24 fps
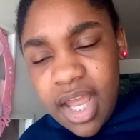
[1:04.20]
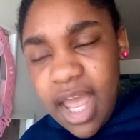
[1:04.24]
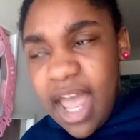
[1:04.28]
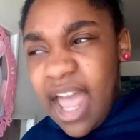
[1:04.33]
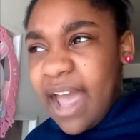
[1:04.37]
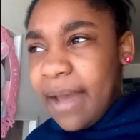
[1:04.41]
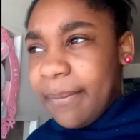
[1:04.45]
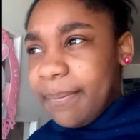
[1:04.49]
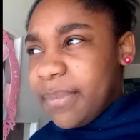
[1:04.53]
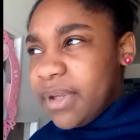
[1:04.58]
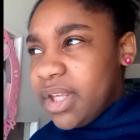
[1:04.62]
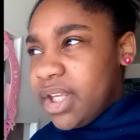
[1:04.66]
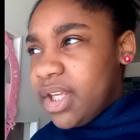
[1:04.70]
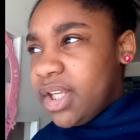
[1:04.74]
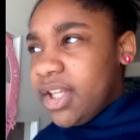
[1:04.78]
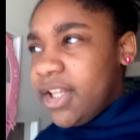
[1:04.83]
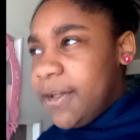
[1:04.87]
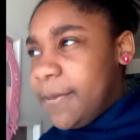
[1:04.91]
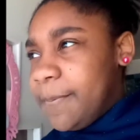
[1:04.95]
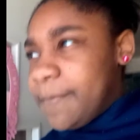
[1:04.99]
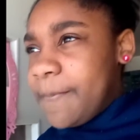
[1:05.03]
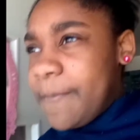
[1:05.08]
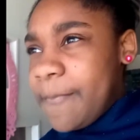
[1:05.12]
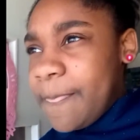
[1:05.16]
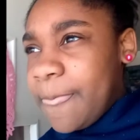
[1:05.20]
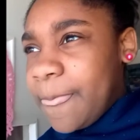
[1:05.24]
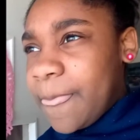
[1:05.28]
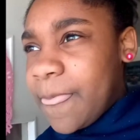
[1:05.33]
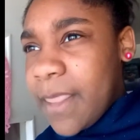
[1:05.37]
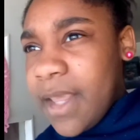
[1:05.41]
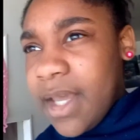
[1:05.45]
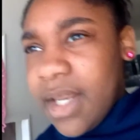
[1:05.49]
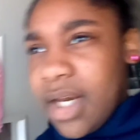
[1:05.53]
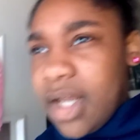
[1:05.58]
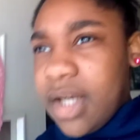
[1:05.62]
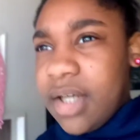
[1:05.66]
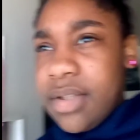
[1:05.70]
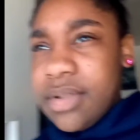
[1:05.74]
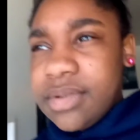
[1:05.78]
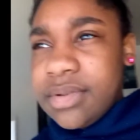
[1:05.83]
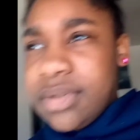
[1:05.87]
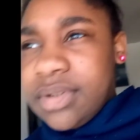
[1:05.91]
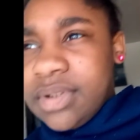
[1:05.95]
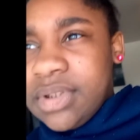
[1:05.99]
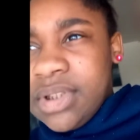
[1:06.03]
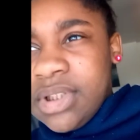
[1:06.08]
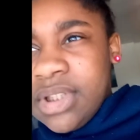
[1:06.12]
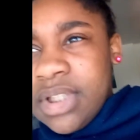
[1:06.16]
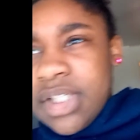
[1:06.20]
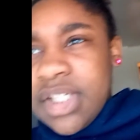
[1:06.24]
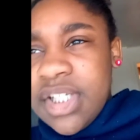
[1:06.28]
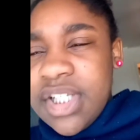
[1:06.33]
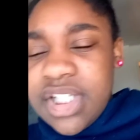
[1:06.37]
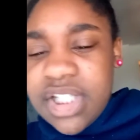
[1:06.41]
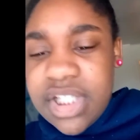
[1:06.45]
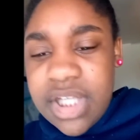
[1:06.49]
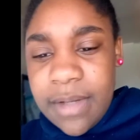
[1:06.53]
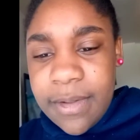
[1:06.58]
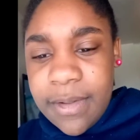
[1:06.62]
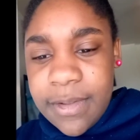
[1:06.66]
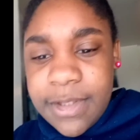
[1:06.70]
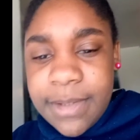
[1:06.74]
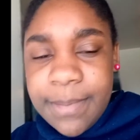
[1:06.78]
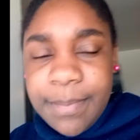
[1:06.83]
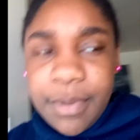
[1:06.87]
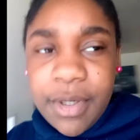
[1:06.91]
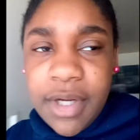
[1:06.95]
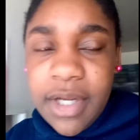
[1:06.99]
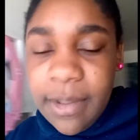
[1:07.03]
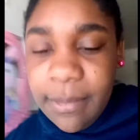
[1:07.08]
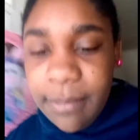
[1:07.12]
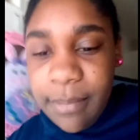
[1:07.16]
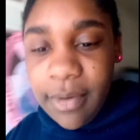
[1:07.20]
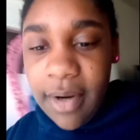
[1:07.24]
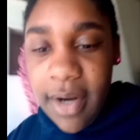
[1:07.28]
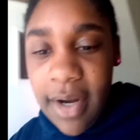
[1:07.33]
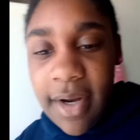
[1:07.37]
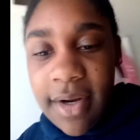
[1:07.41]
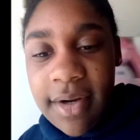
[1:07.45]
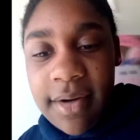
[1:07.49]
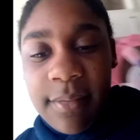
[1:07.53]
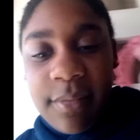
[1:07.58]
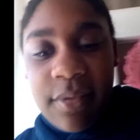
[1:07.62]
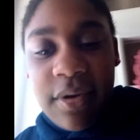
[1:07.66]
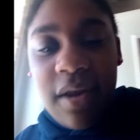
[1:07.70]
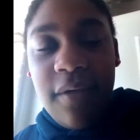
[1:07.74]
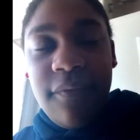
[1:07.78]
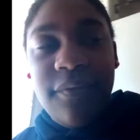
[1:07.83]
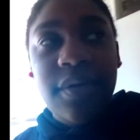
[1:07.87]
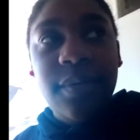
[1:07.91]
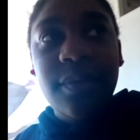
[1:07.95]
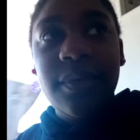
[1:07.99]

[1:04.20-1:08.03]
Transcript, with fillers: happy, you know spring break or whatever you